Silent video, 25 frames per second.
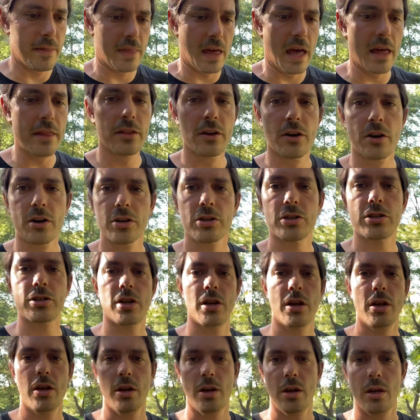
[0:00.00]
then
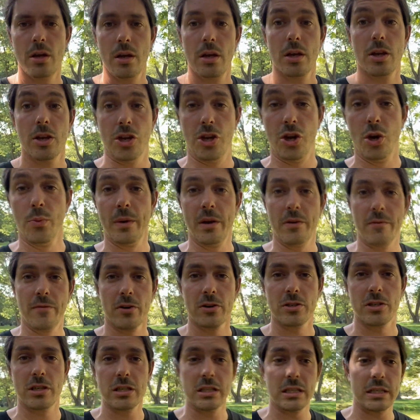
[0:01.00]
there's human
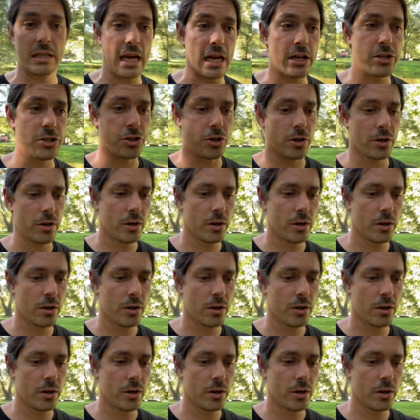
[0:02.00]
versus nature,